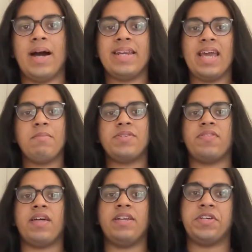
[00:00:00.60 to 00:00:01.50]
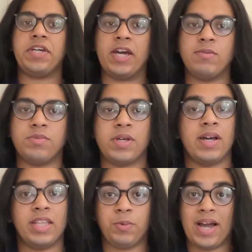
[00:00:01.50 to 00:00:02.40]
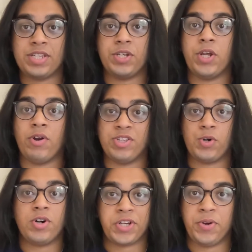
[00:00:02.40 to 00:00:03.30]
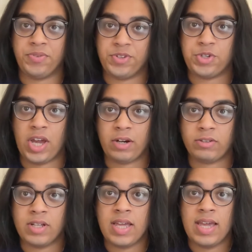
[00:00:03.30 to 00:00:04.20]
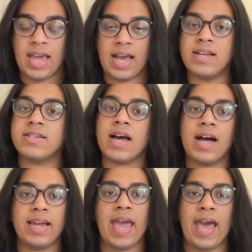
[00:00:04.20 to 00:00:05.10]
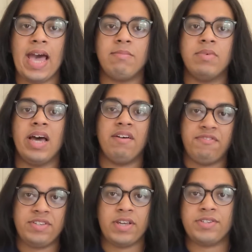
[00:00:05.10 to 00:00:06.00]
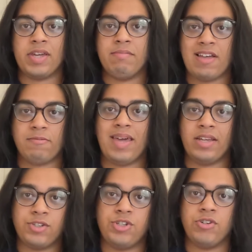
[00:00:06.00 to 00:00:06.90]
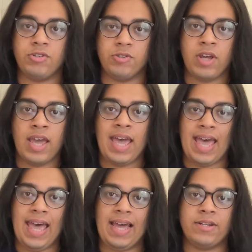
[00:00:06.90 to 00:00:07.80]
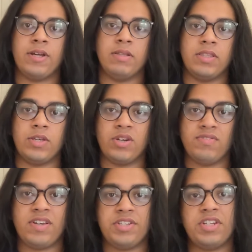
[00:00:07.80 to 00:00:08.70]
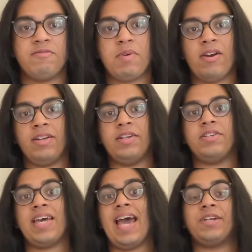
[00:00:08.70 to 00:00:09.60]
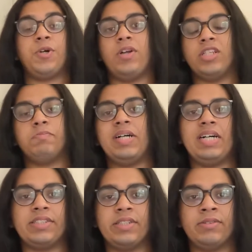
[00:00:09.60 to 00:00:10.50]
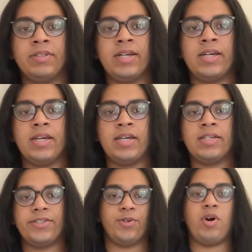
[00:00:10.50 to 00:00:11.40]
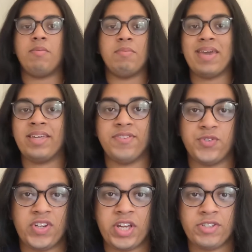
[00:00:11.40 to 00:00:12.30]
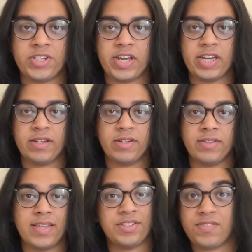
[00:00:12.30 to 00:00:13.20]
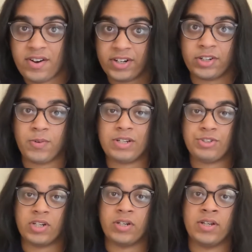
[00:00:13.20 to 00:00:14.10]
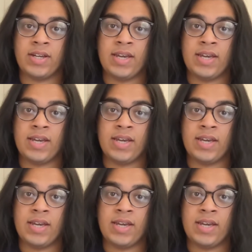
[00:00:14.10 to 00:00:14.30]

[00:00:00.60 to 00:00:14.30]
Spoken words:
My name is Othello Gomes, otherwise known as Otto of this channel, and I am a physics and mathematics student at the University of Maryland at College Park. So why am I making this video today? That is a very good question.